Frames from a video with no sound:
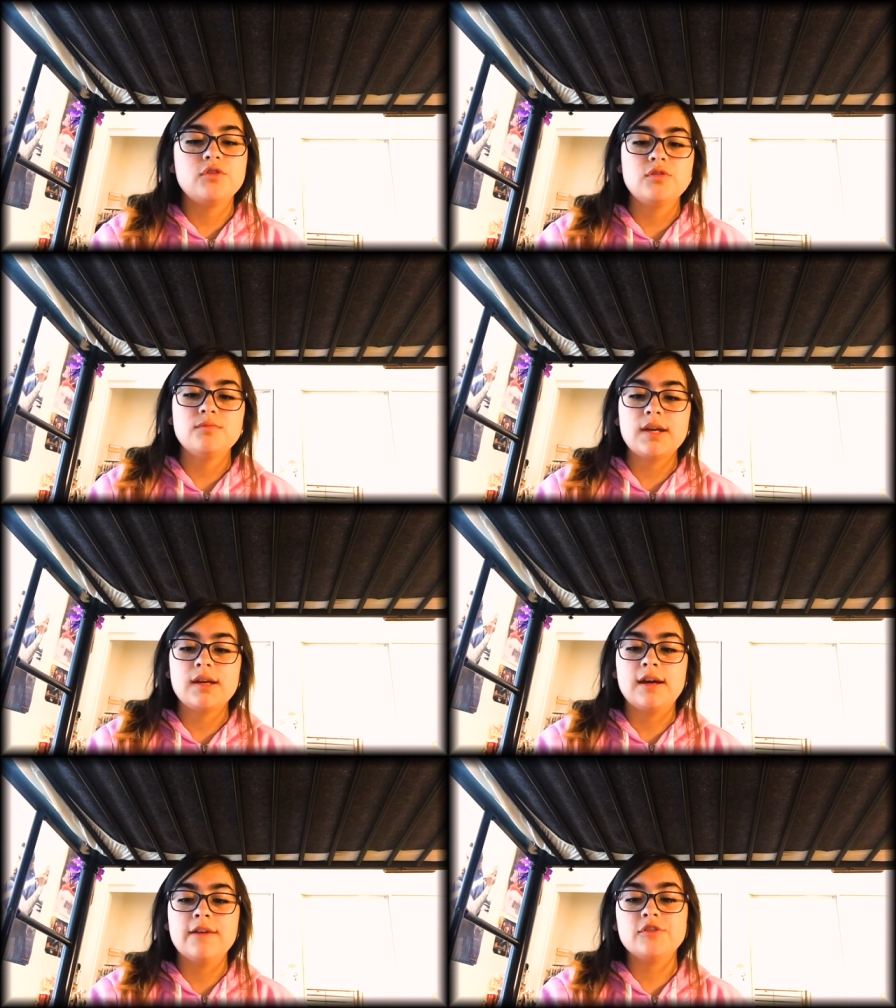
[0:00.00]
you might
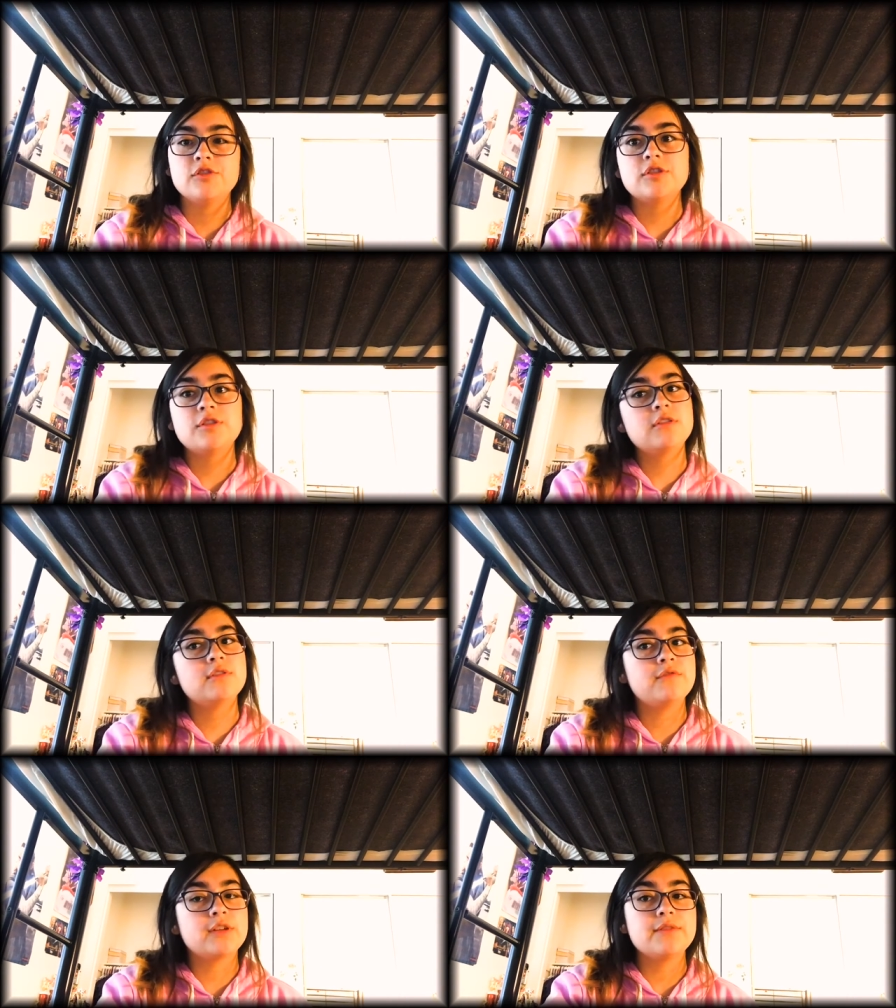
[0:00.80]
have to learn
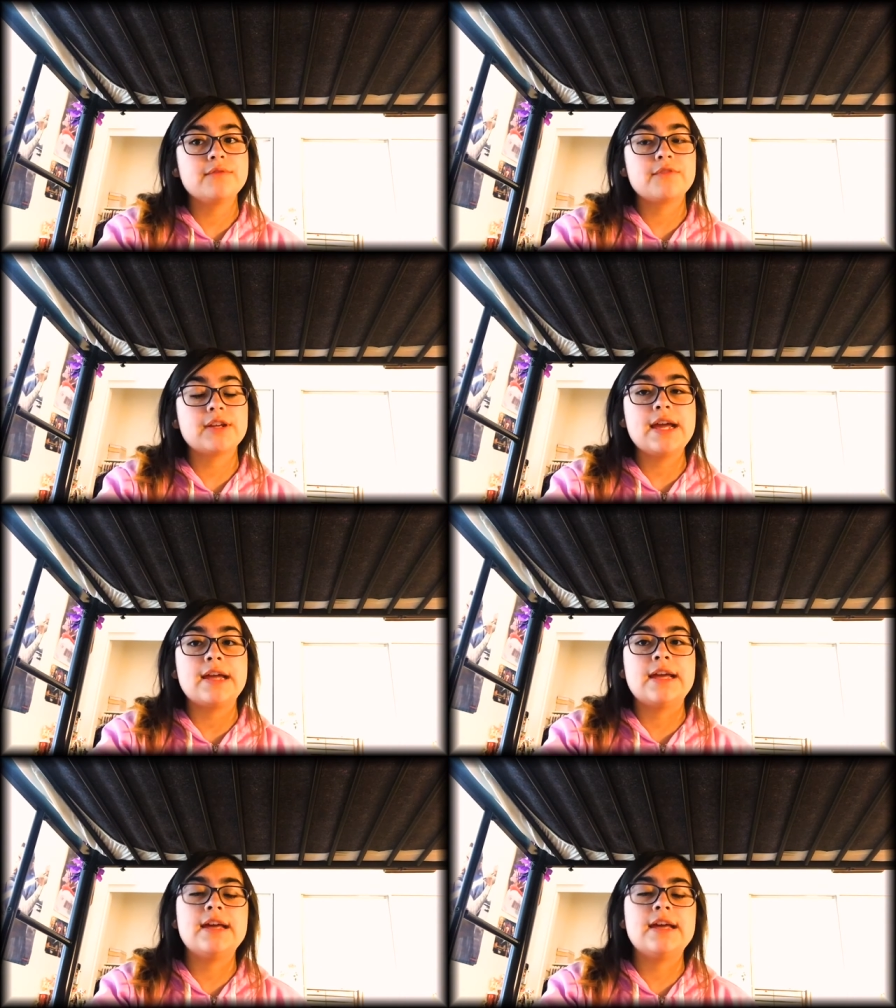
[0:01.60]
to forgive and forget